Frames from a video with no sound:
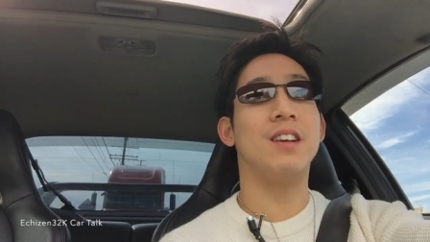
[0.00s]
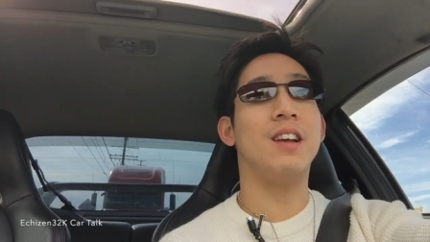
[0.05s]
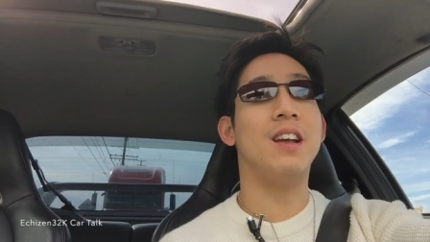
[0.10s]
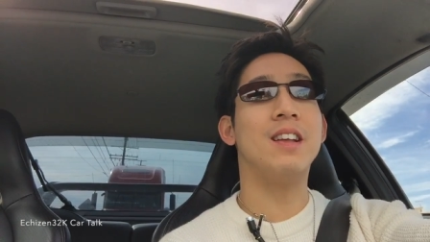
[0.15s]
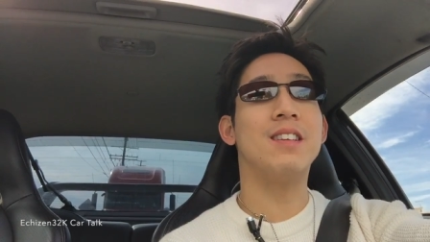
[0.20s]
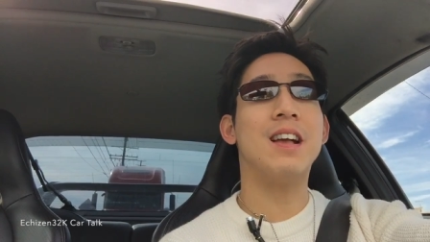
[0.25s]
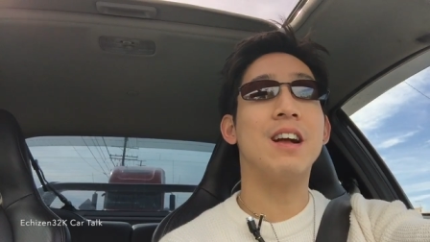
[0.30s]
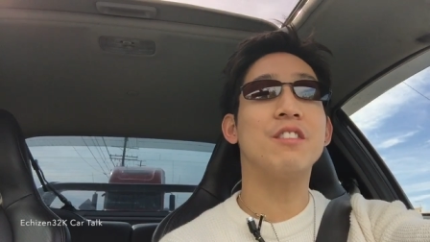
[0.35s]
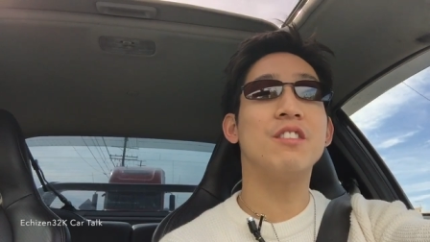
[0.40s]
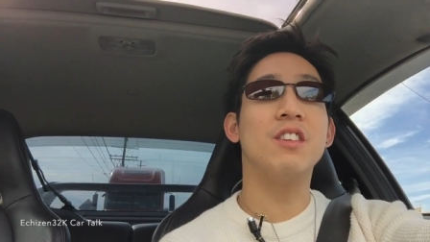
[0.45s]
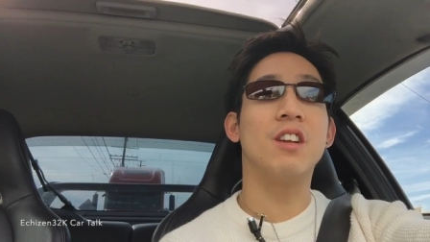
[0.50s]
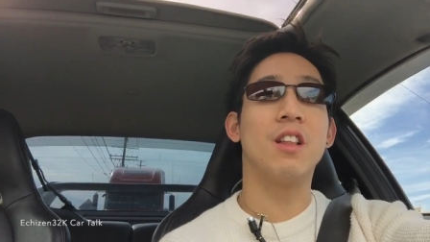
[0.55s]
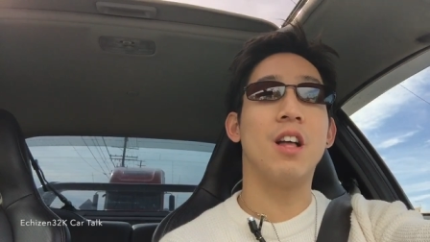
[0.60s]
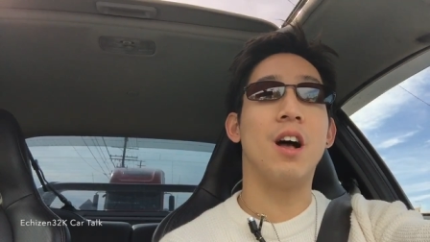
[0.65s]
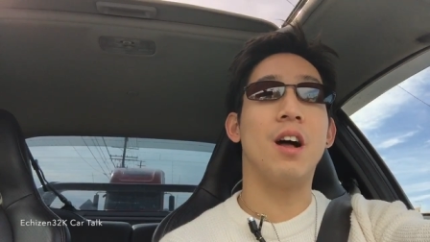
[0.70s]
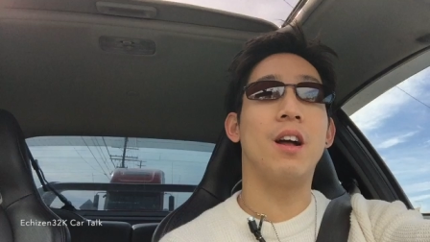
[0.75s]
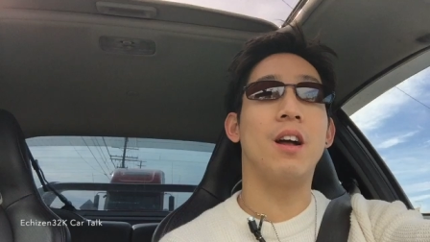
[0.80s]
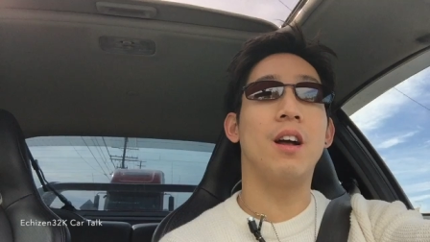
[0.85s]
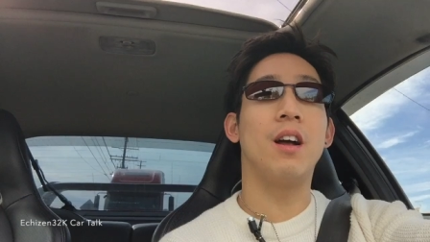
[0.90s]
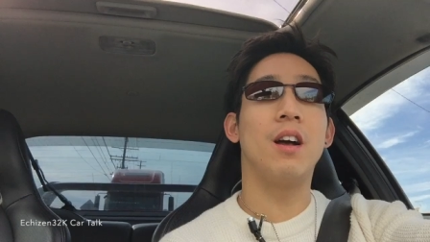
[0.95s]
It's actually a
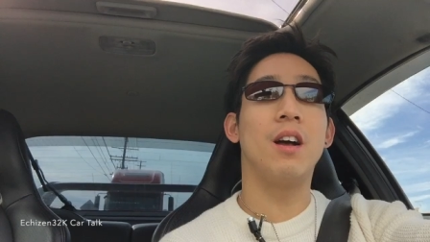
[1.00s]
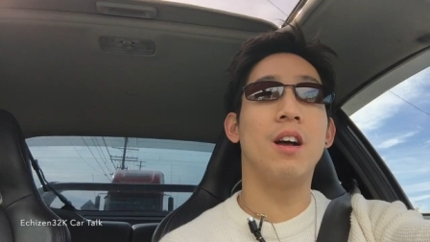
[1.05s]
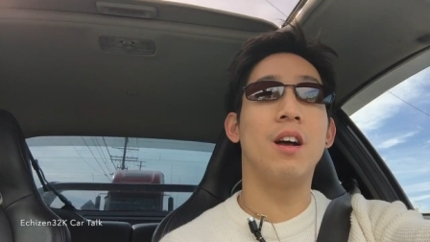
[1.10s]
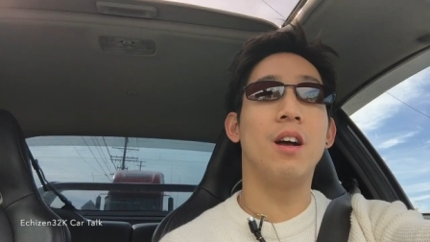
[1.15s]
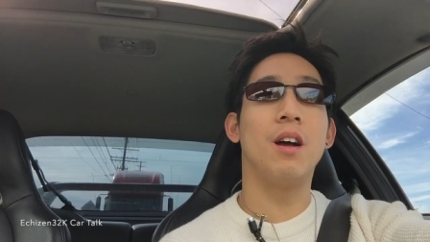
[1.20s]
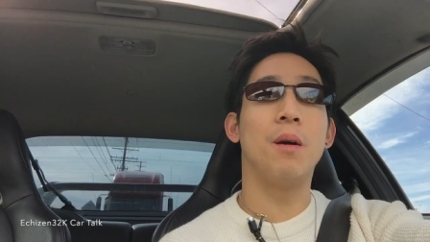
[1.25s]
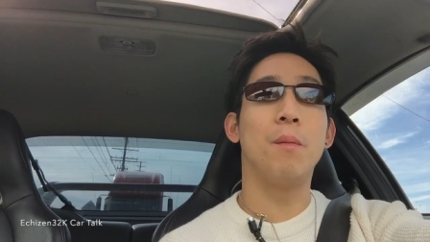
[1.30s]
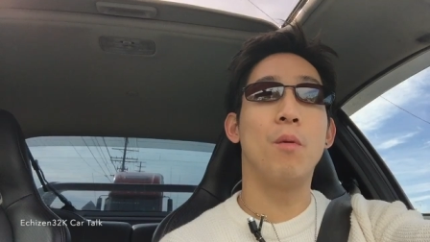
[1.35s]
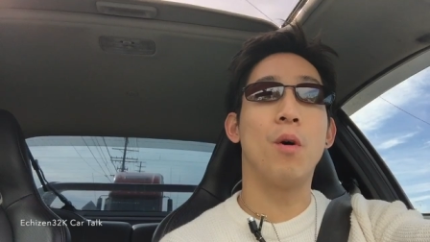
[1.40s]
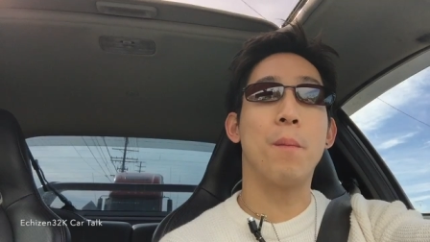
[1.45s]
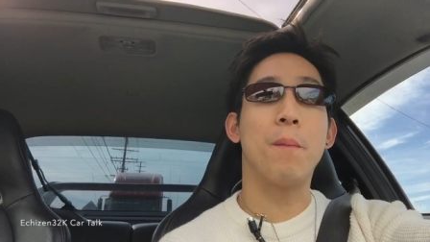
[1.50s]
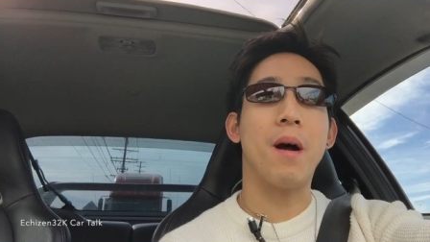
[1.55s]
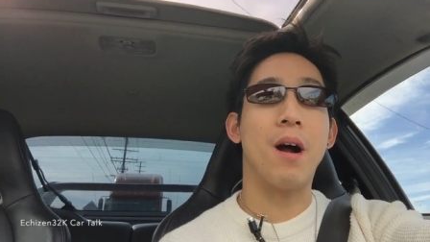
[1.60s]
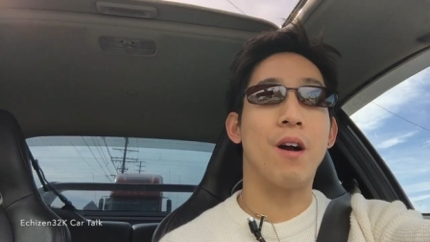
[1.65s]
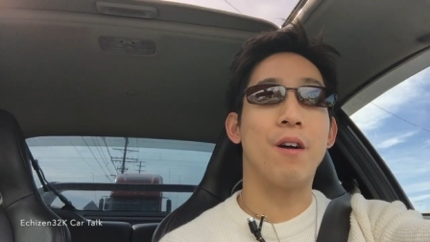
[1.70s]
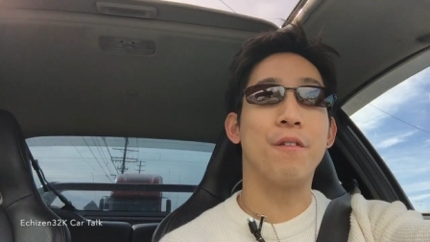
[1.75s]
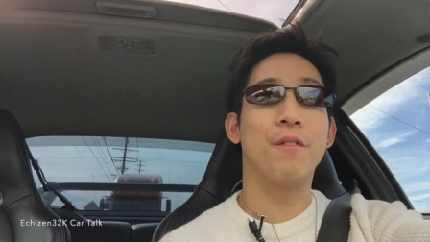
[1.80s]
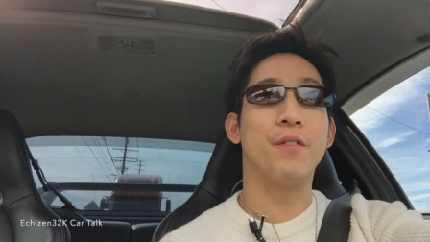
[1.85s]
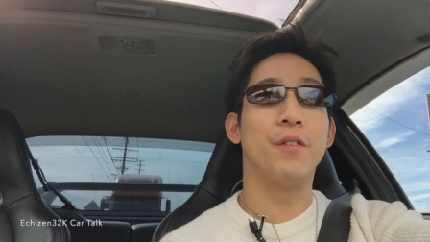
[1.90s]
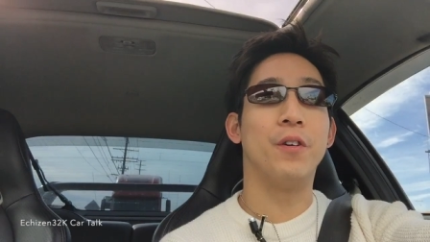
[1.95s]
lot more
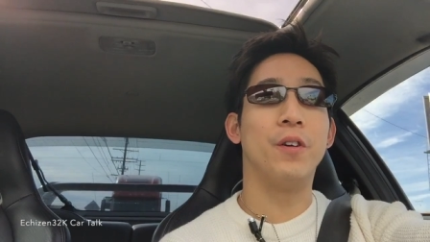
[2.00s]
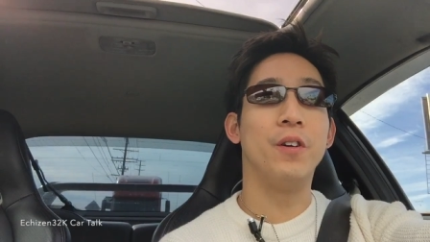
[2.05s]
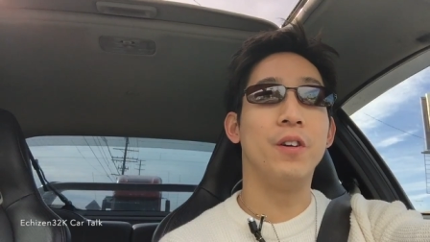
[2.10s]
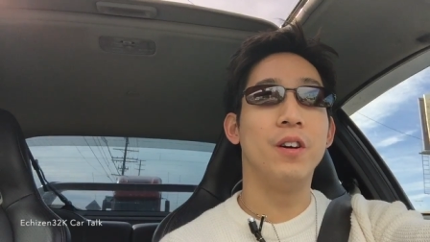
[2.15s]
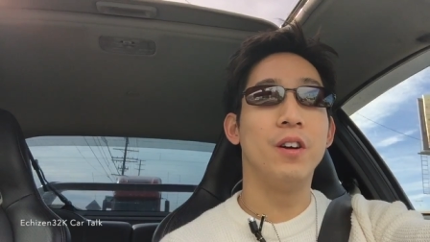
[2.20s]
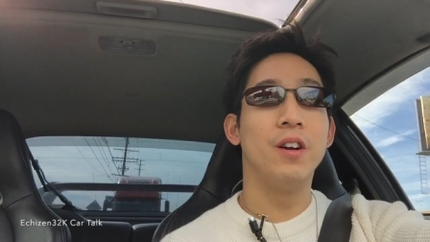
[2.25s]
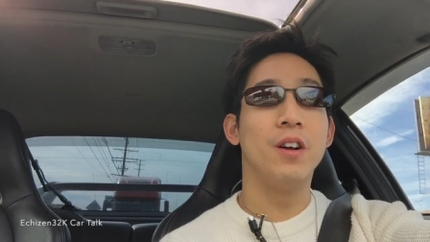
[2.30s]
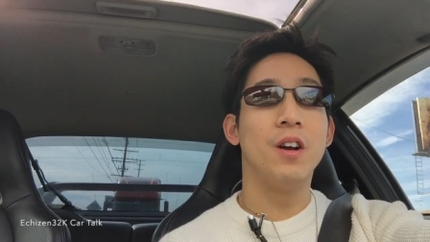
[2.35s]
powerful